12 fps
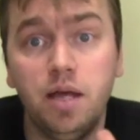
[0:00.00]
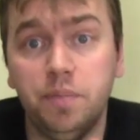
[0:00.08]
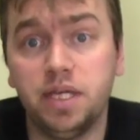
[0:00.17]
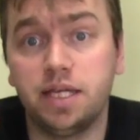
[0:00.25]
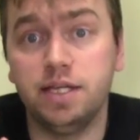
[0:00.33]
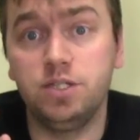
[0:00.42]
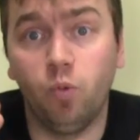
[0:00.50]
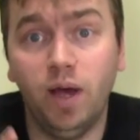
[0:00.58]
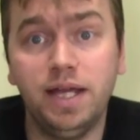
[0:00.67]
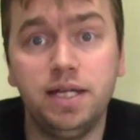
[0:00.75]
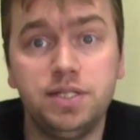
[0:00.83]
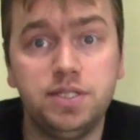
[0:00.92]
because
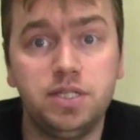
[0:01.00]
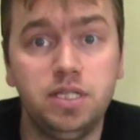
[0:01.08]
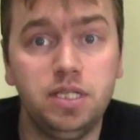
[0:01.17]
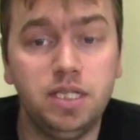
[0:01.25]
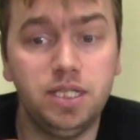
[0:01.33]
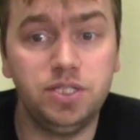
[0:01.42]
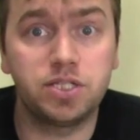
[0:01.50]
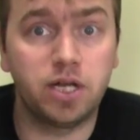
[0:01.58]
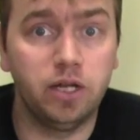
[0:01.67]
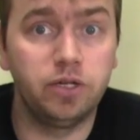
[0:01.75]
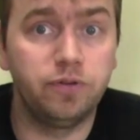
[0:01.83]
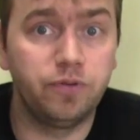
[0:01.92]
white is the easiest
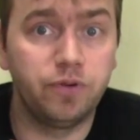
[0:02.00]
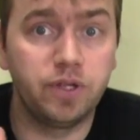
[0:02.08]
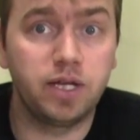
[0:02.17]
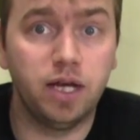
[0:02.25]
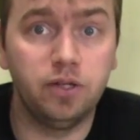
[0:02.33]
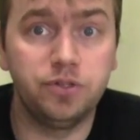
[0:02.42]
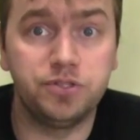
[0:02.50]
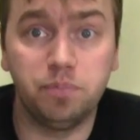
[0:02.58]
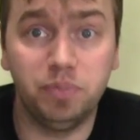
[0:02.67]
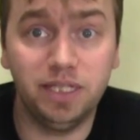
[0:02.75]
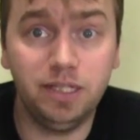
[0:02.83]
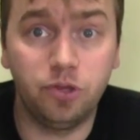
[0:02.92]
color for the colors to
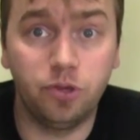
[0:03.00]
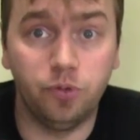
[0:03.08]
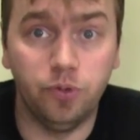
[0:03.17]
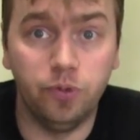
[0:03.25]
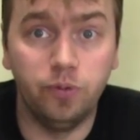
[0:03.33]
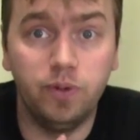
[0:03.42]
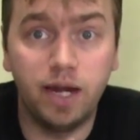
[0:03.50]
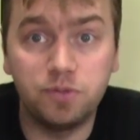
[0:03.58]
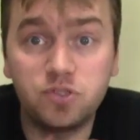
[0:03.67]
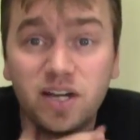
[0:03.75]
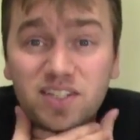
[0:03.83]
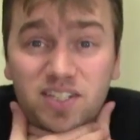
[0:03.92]
bleed through. And I
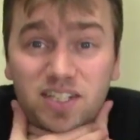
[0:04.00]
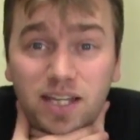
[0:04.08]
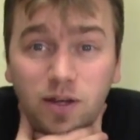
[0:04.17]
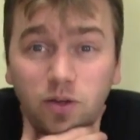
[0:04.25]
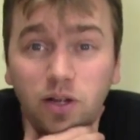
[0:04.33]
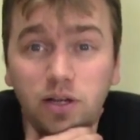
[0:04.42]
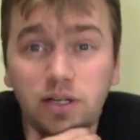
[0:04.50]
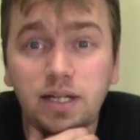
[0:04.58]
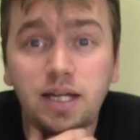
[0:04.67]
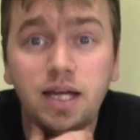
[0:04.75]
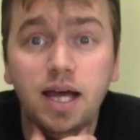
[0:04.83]
was trying to see how long